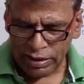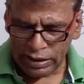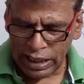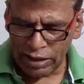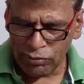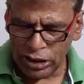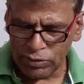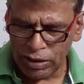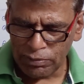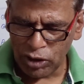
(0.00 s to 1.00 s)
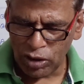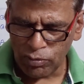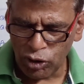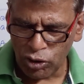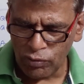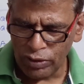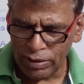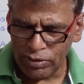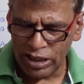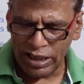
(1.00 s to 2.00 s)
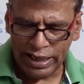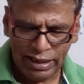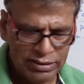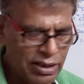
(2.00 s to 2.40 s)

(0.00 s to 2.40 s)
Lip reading: Then which member of boron family has